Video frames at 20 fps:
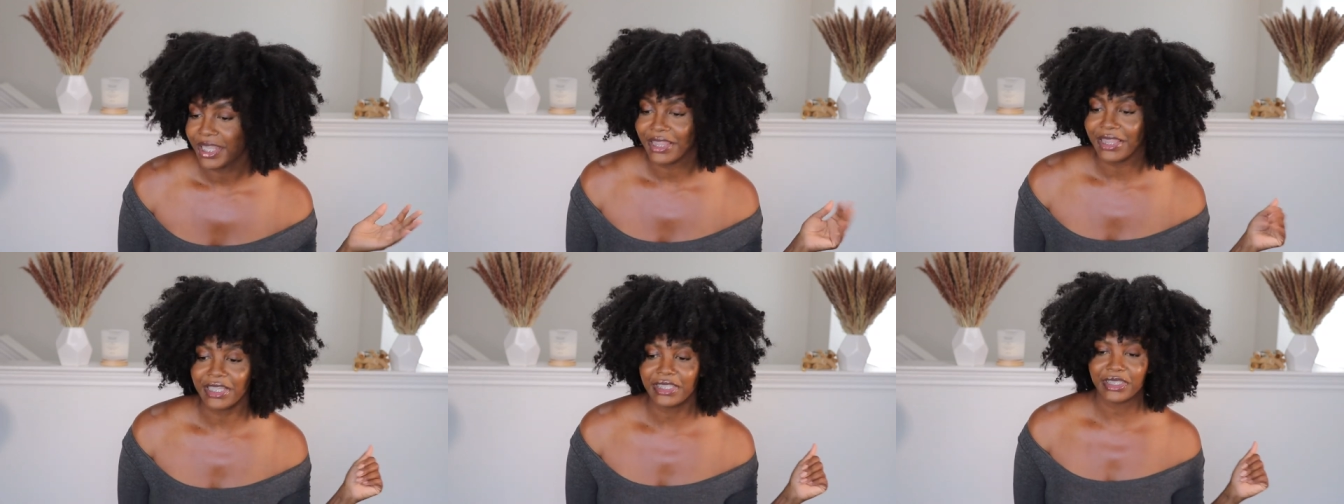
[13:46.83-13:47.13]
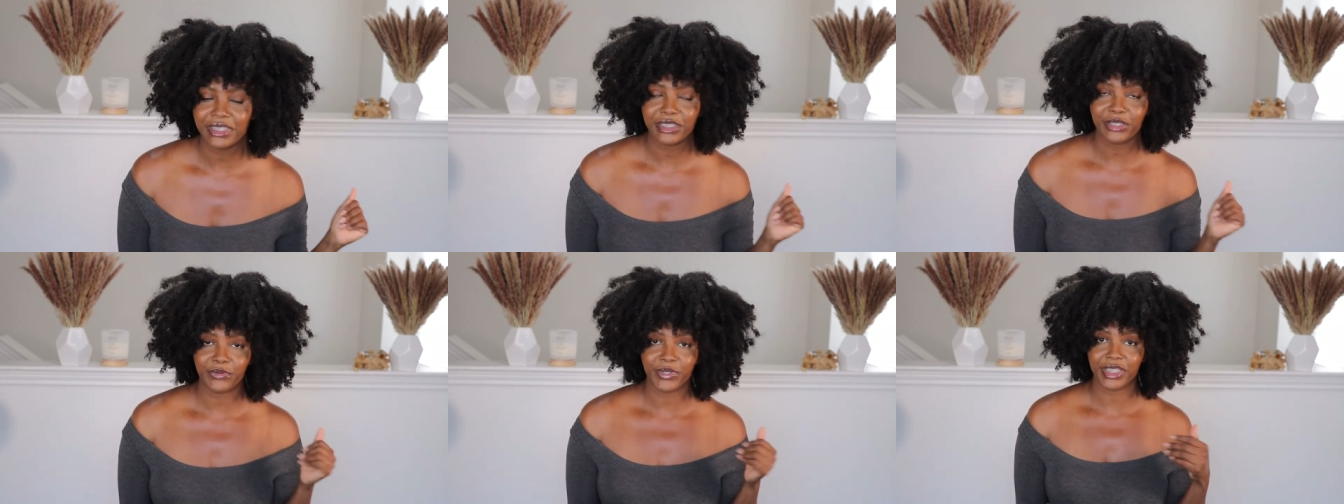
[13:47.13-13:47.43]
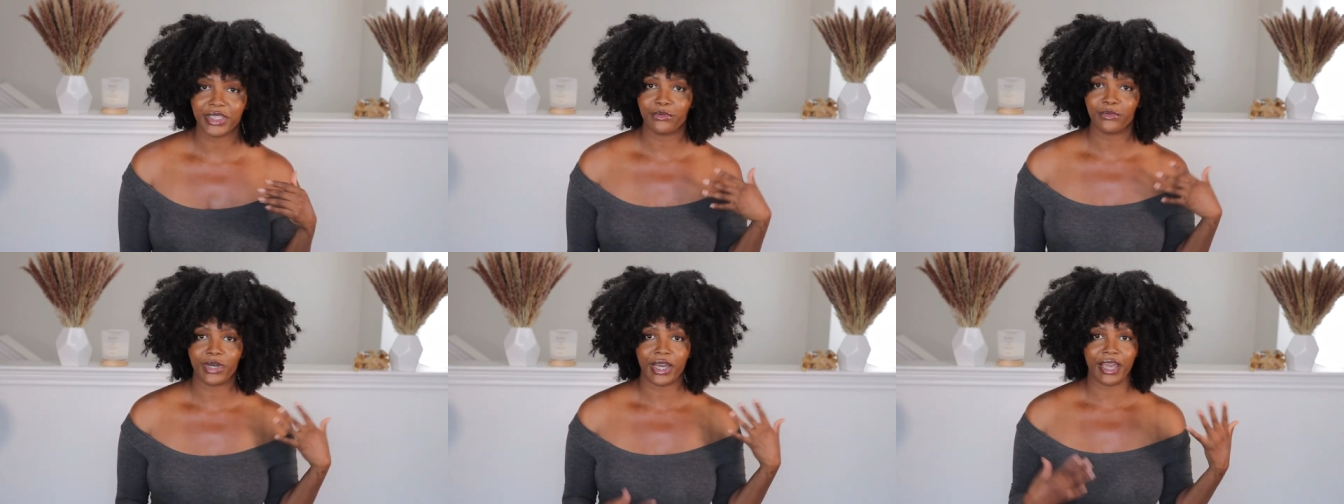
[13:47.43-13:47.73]
This is the
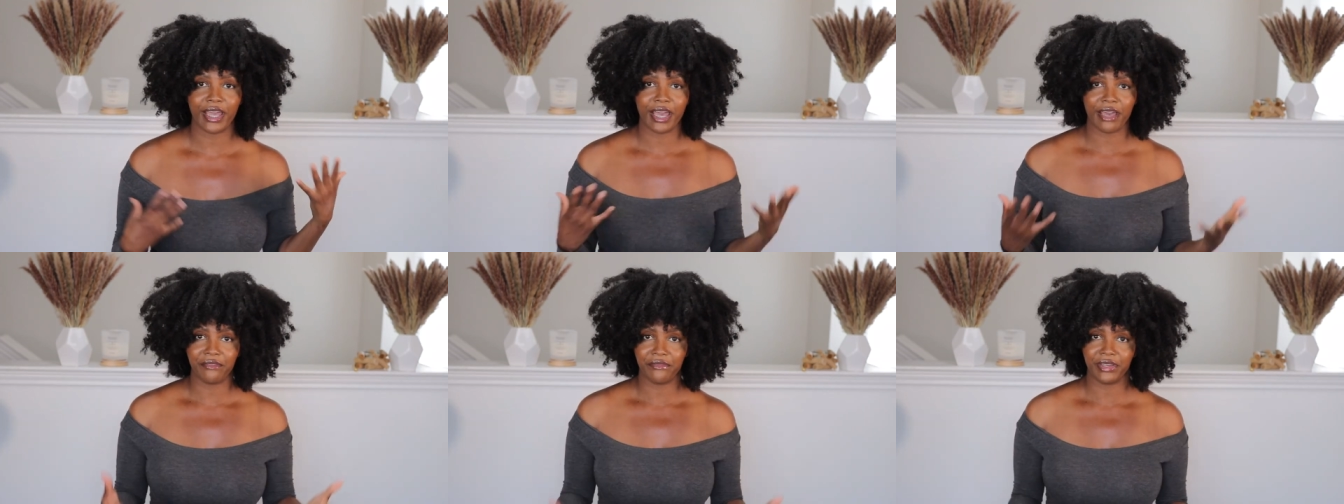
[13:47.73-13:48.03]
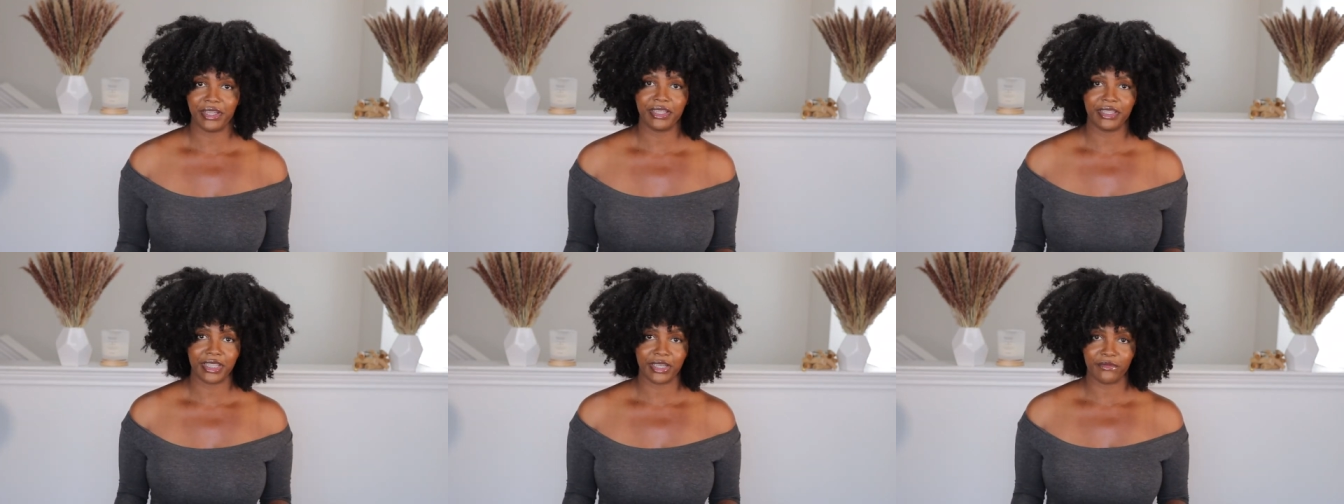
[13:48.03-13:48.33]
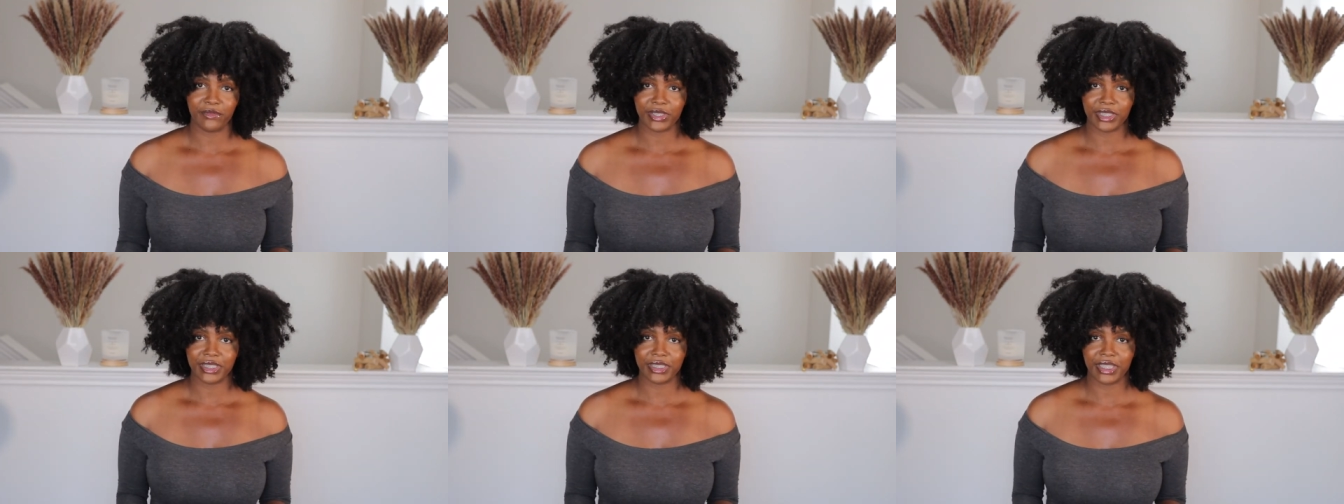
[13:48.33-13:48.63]
reason why I fell in
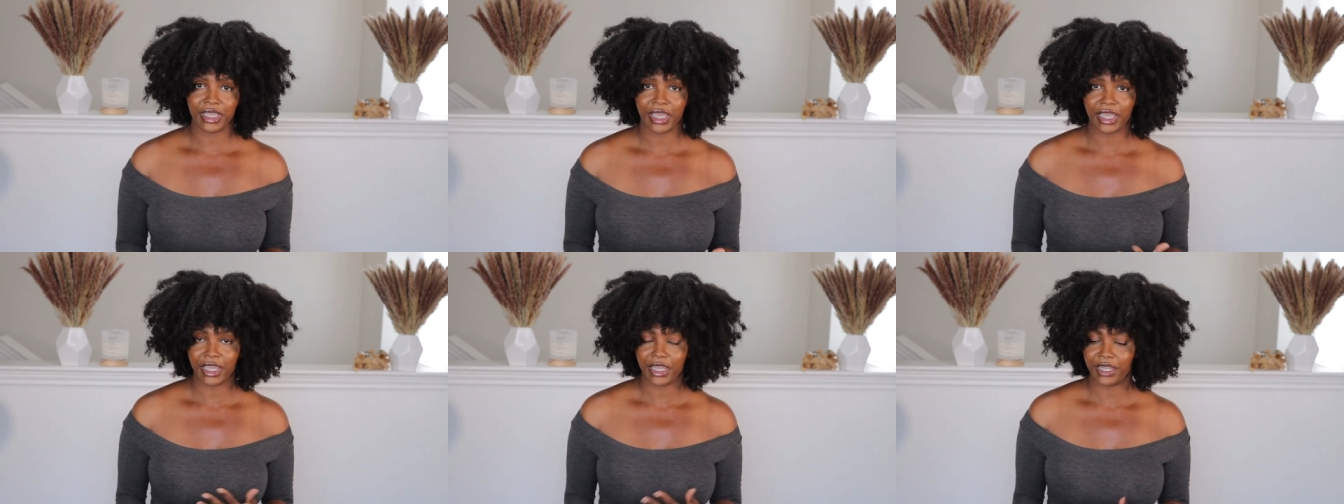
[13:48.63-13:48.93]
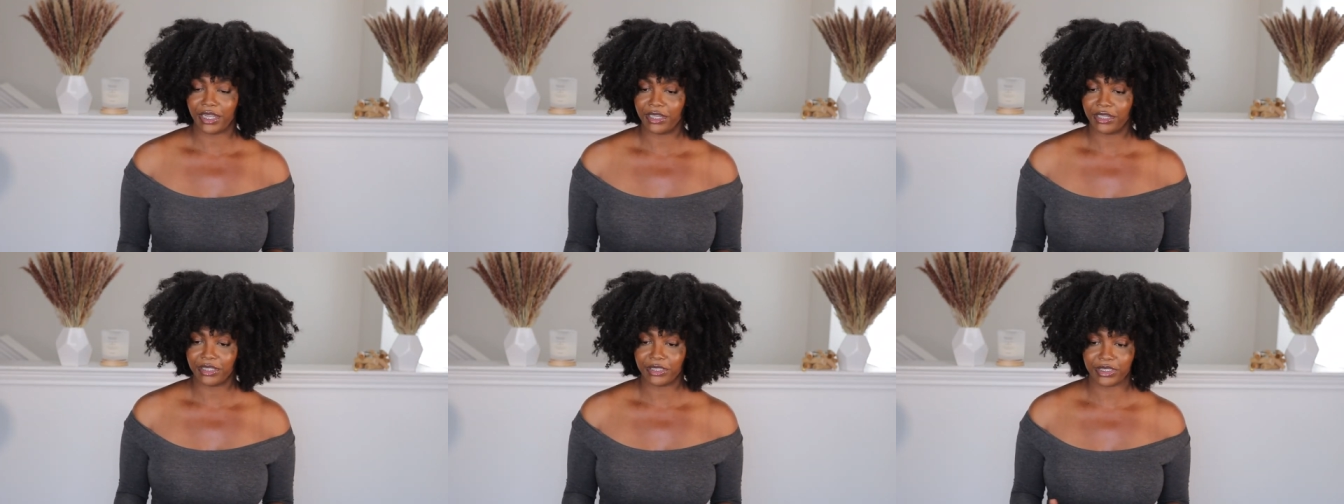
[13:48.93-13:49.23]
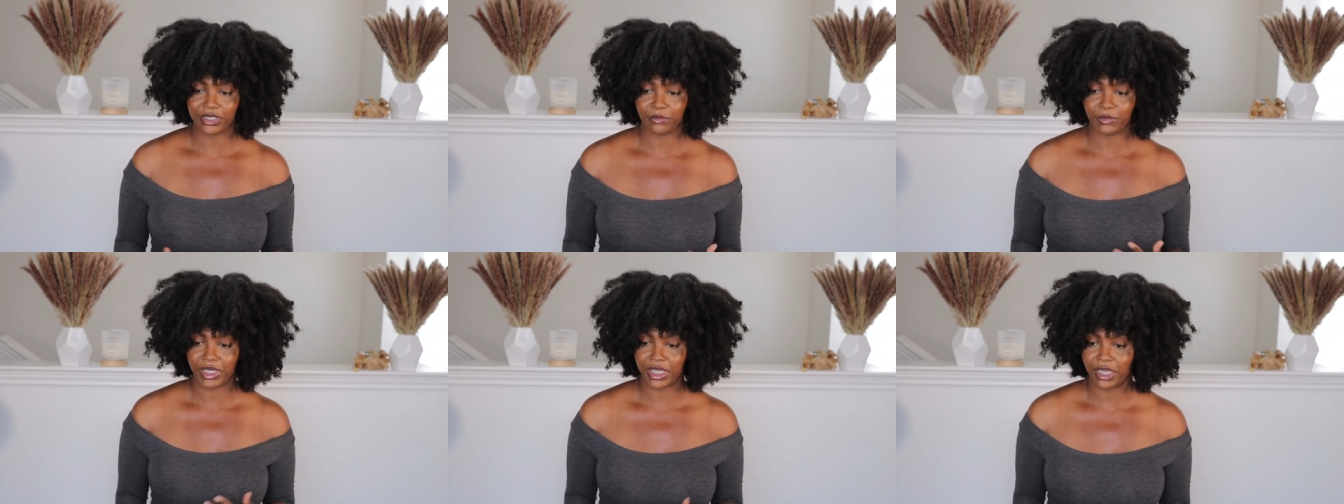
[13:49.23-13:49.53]
love with this hair
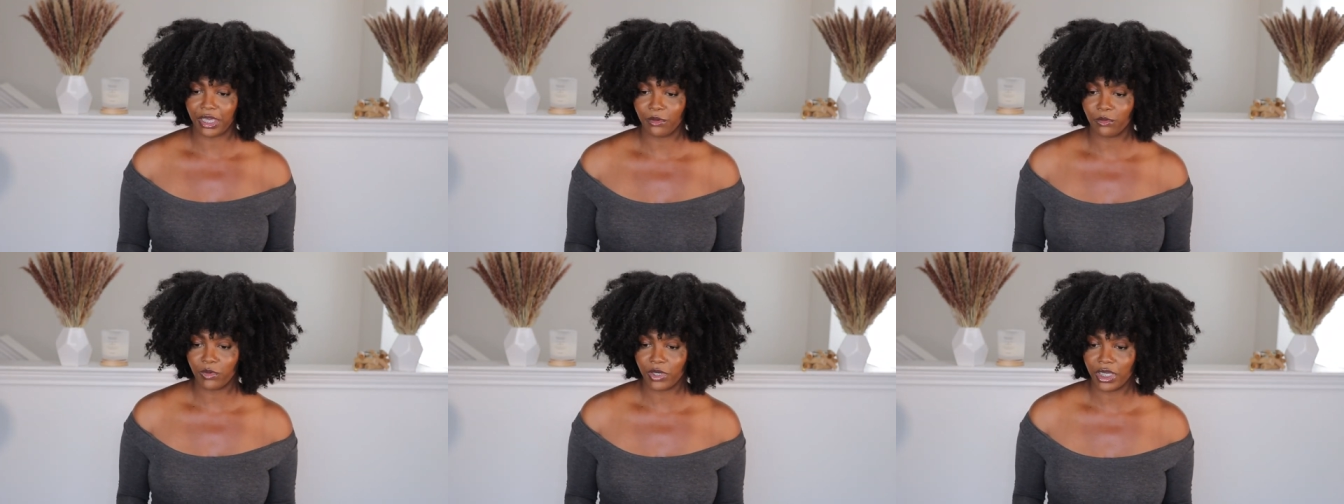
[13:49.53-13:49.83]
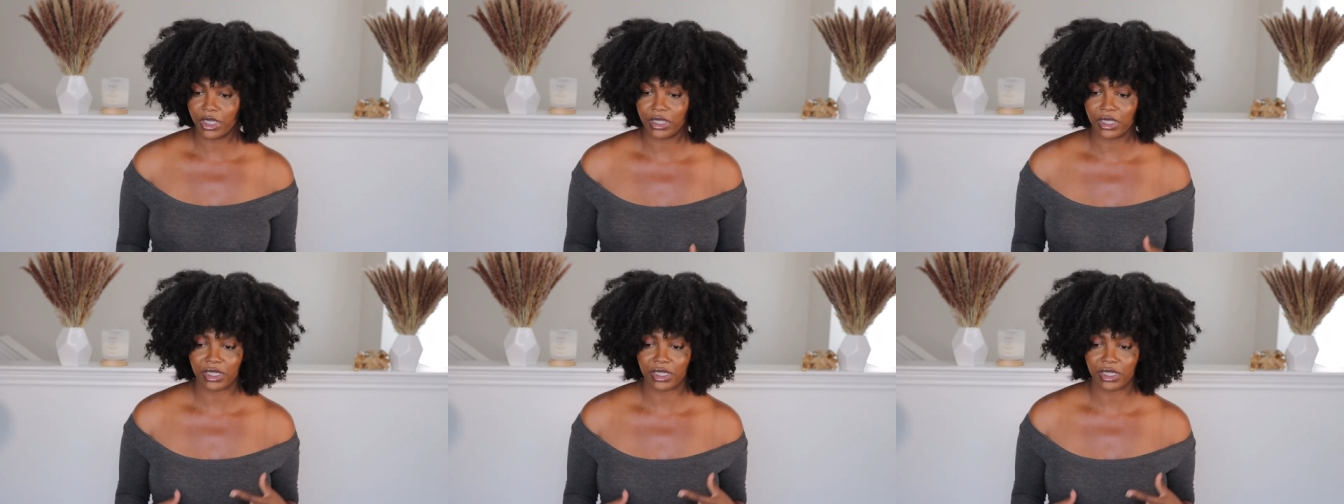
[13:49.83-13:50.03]
to begin with.